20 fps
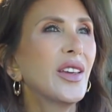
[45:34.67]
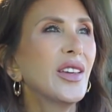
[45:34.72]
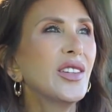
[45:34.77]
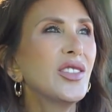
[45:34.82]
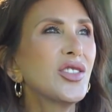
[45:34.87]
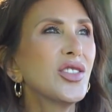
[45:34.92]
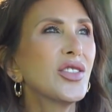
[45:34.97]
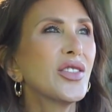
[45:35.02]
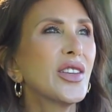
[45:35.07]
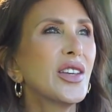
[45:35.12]

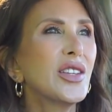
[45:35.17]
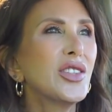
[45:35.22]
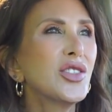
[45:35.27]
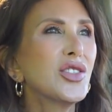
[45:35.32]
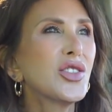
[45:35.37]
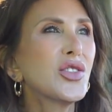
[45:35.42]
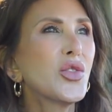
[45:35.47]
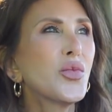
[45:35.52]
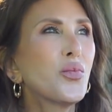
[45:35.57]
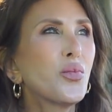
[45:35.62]
It's
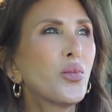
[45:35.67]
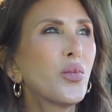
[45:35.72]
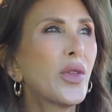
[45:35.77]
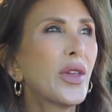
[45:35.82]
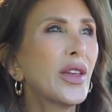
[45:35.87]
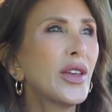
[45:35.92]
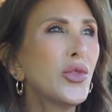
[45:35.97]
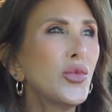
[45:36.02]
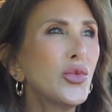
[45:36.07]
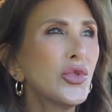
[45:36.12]
it's a,
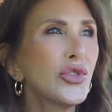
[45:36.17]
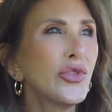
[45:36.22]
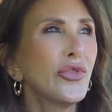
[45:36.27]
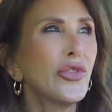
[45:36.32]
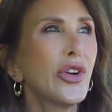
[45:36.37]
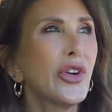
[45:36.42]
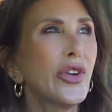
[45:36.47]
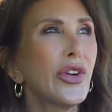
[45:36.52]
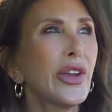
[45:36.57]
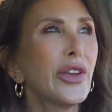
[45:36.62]
it was a
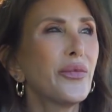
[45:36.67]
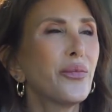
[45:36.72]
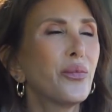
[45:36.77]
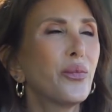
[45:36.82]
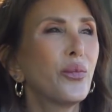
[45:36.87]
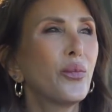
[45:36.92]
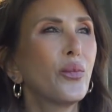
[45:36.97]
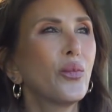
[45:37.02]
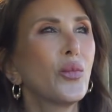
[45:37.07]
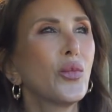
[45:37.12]
very
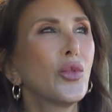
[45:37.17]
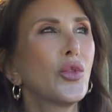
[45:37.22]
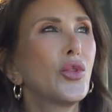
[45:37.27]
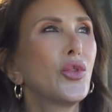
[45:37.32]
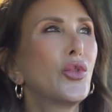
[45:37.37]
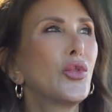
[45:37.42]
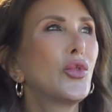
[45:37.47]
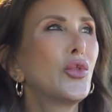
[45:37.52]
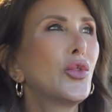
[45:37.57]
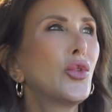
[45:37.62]

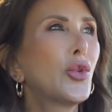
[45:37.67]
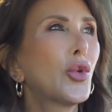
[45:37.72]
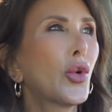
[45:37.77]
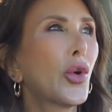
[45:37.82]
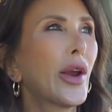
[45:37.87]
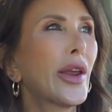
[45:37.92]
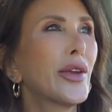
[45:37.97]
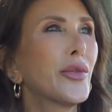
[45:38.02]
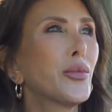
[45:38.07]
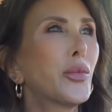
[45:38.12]

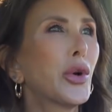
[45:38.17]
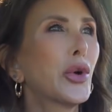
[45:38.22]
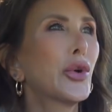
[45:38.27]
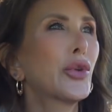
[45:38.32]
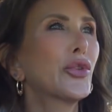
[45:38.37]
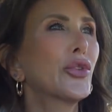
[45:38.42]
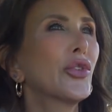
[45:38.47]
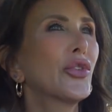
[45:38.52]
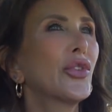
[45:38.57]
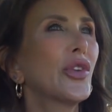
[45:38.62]
great
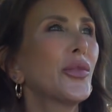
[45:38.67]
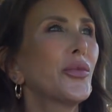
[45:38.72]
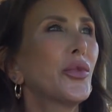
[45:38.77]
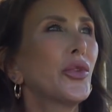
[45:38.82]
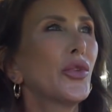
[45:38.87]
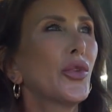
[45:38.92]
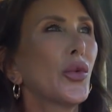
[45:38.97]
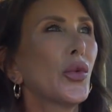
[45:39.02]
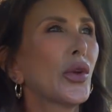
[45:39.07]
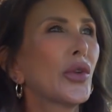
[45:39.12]
purchase. I'm
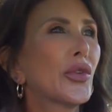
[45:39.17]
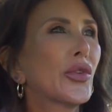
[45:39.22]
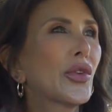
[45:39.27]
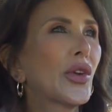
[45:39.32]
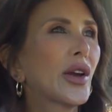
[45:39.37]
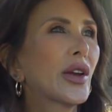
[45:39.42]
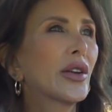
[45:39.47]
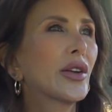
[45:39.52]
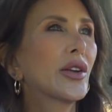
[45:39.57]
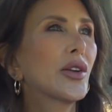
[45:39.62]
so
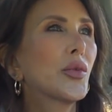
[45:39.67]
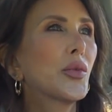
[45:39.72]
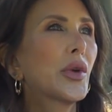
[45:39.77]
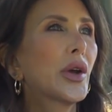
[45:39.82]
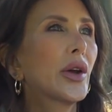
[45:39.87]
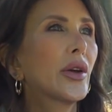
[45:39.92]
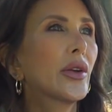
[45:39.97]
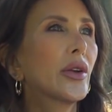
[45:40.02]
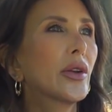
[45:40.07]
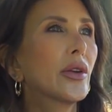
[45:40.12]
excited
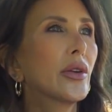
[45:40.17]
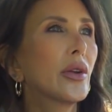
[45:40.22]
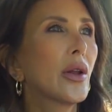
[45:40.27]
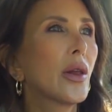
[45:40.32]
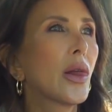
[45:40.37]
about it.